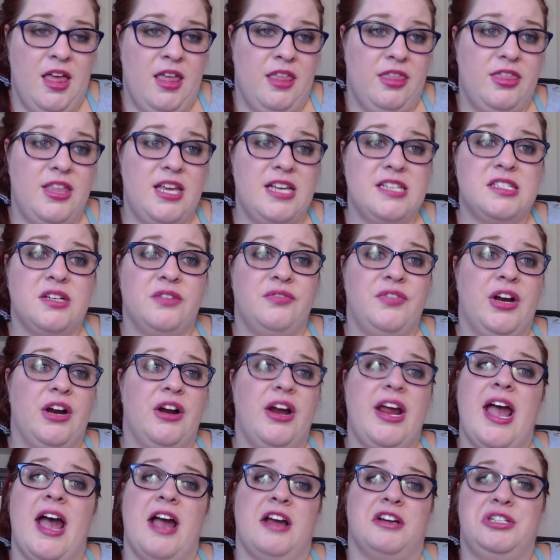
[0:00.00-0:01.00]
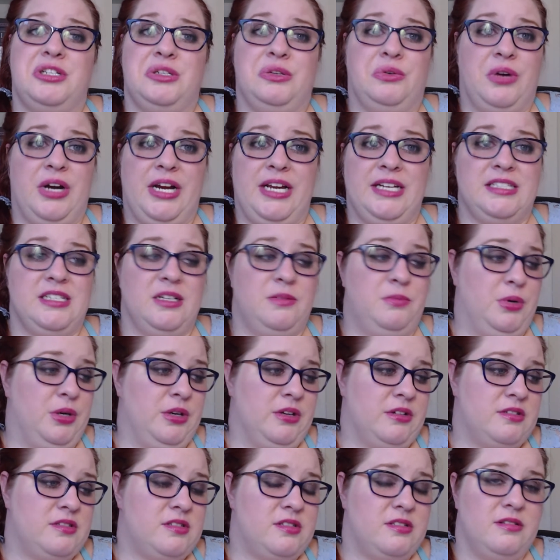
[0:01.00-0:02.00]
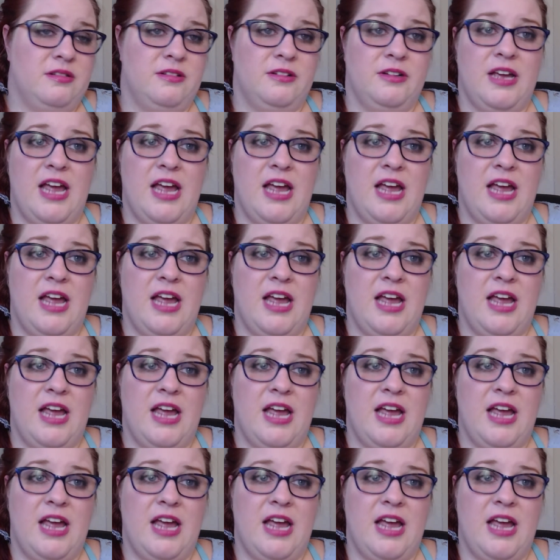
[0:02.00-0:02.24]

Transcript: These are very action-oriented books.